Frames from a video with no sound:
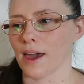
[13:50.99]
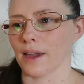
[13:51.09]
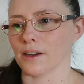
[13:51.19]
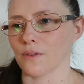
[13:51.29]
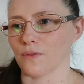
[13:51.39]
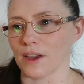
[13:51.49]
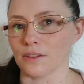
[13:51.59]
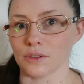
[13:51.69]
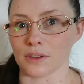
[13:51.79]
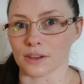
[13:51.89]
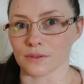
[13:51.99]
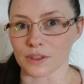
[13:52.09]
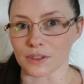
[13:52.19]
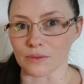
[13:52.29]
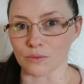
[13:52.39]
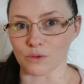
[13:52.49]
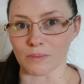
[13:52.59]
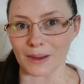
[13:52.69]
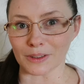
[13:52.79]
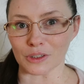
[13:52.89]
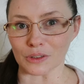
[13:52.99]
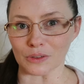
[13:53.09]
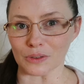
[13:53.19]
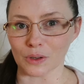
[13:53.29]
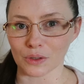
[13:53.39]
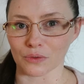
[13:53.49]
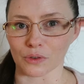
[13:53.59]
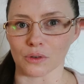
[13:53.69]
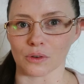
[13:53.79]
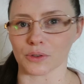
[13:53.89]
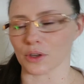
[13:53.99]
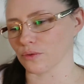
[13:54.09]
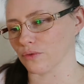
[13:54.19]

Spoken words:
and I found none of this information useful because